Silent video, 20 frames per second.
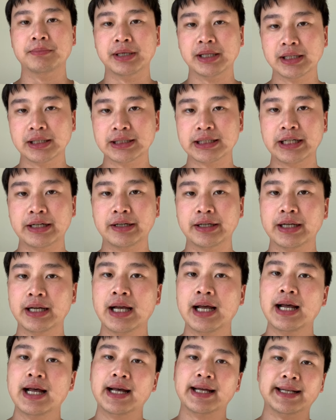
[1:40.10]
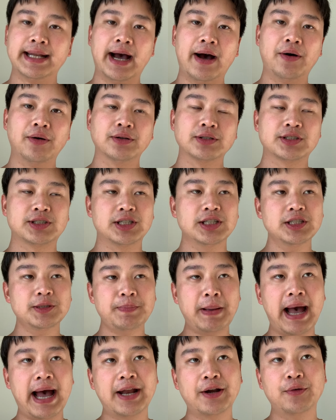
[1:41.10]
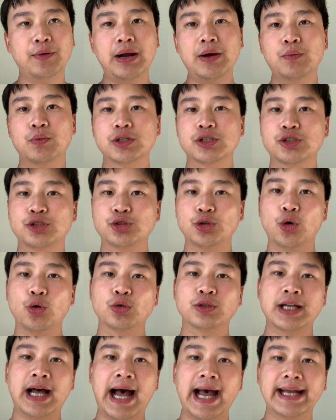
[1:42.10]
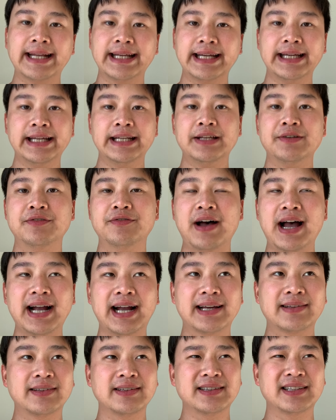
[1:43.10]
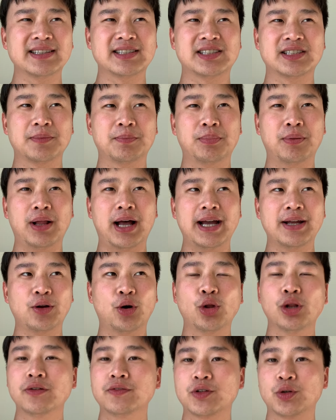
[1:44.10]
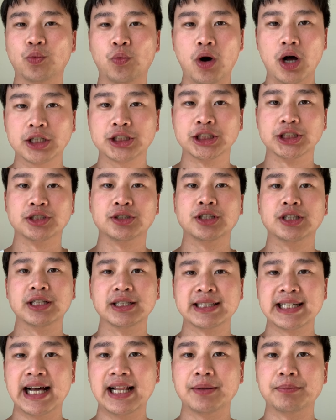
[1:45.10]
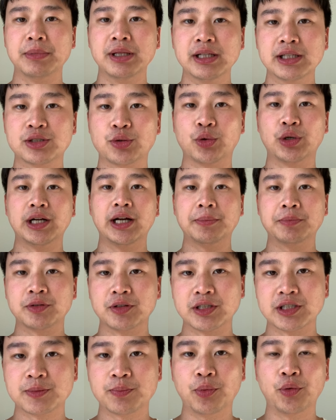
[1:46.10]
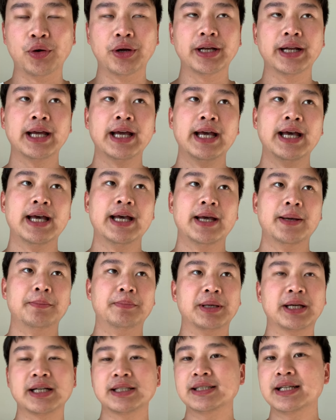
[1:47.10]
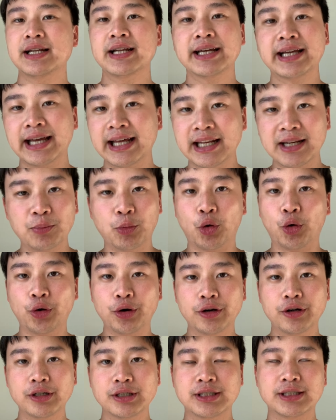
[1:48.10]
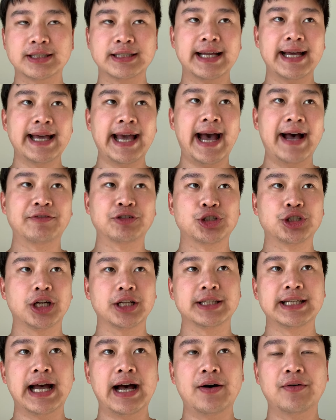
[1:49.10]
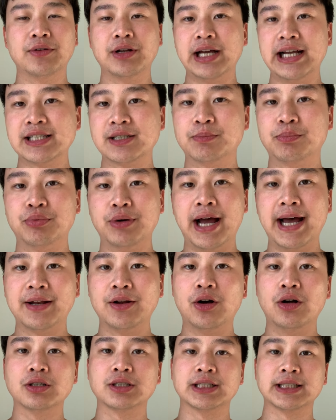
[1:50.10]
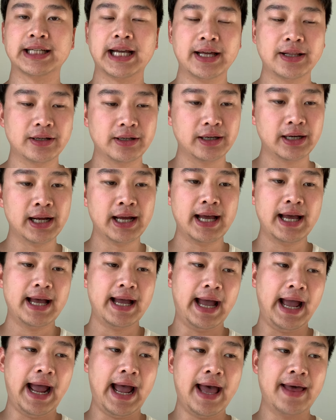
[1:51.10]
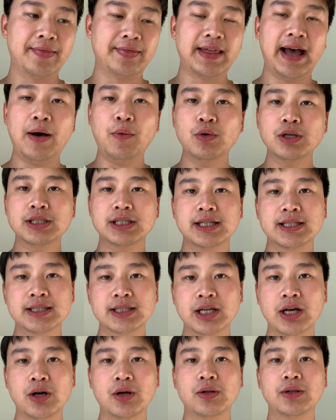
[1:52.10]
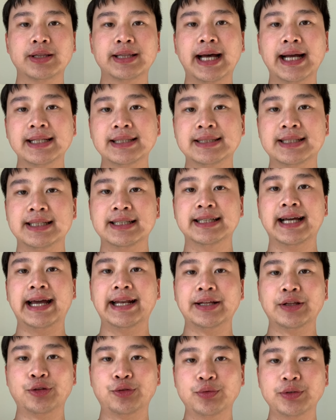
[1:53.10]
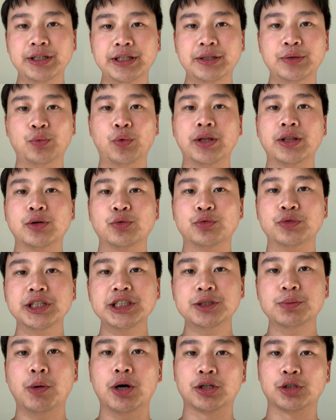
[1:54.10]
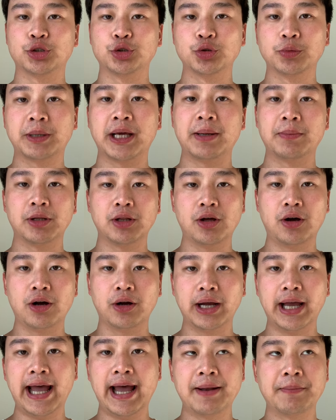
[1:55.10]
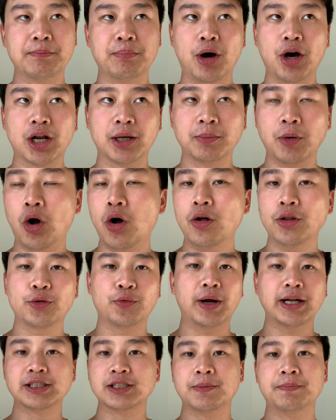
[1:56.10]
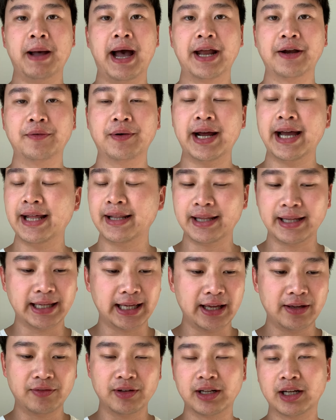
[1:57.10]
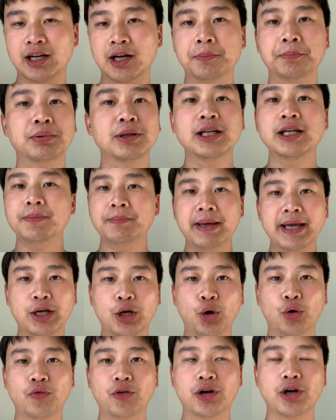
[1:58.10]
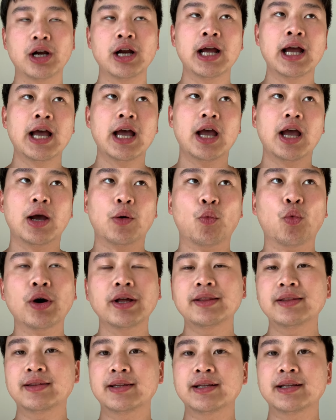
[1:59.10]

military. Now, since Panerai was so tied in fact, I think they supplied all of their watches to the Italian military up to this point. Because they didn't get any more orders, they have shut down as a brand altogether. And that was until 1993 when the Richemont Group came along and bought up all the rights to Panerai, and they gave it a complete makeover, with